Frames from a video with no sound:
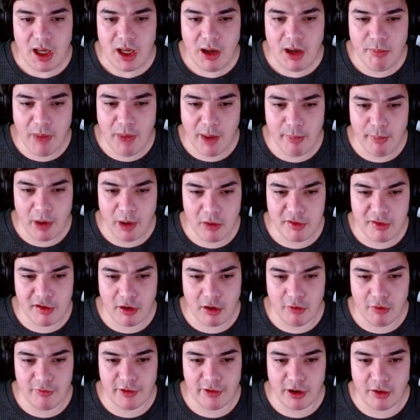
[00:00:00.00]
my mouse
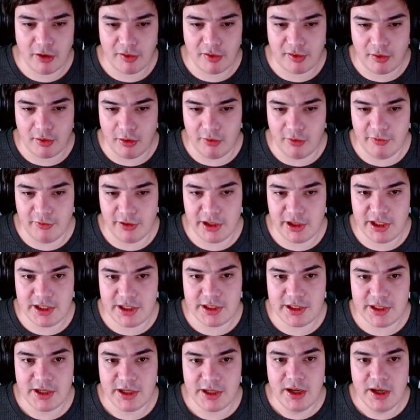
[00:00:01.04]
hovers over it,
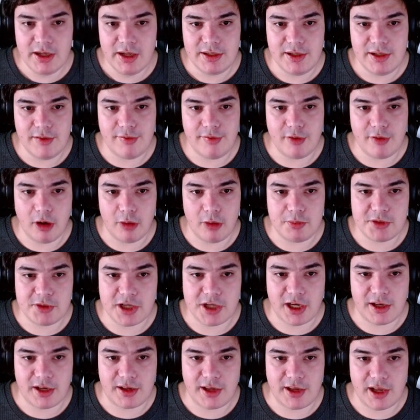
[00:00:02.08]
this
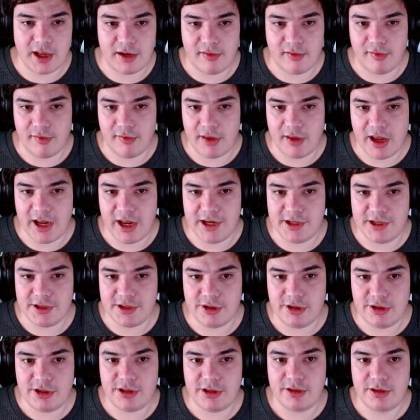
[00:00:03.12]
object gets
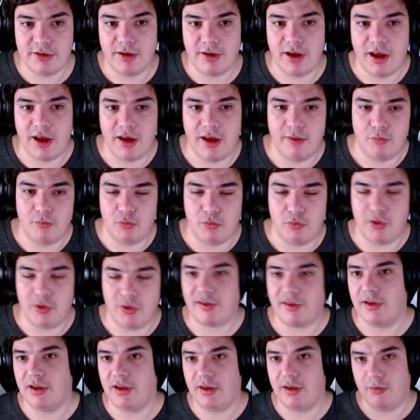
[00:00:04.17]
entered with
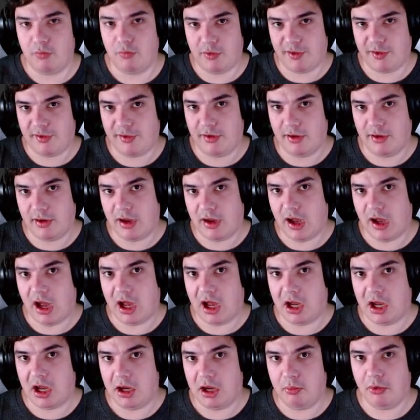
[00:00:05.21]
the
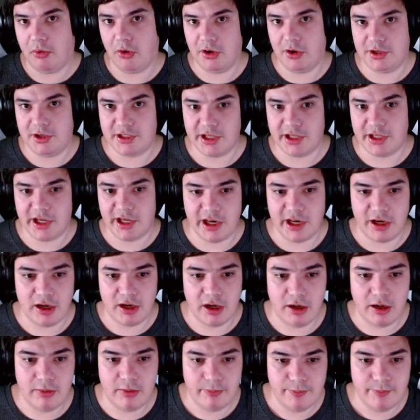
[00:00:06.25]
IPointer
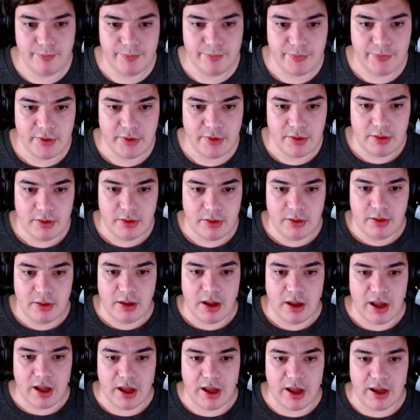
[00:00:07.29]
handler.
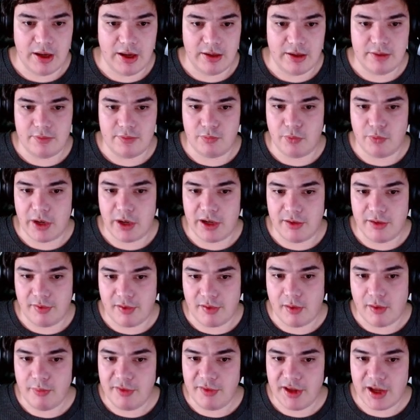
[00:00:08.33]
And when
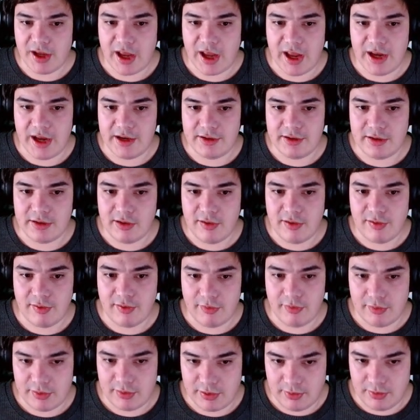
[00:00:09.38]
something enters,
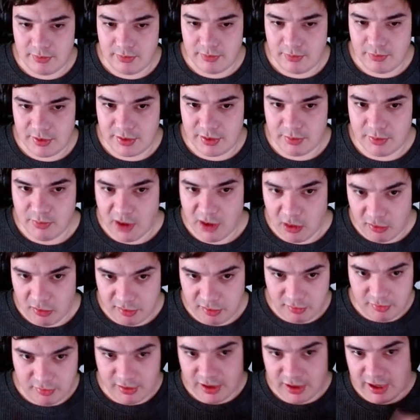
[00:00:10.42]
the
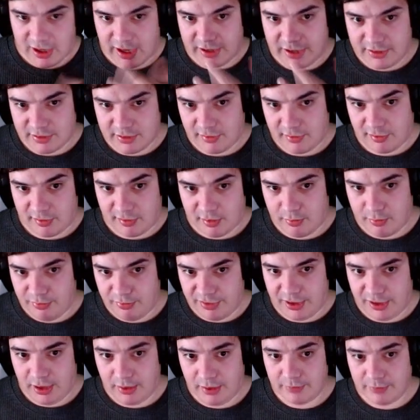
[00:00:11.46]
mouse enters
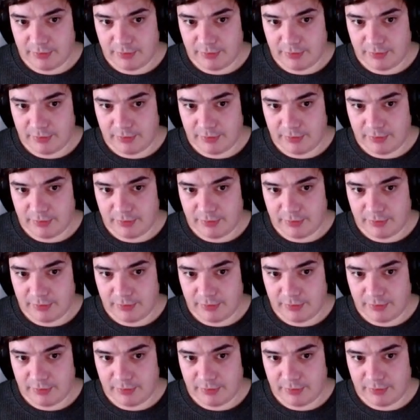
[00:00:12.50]
something,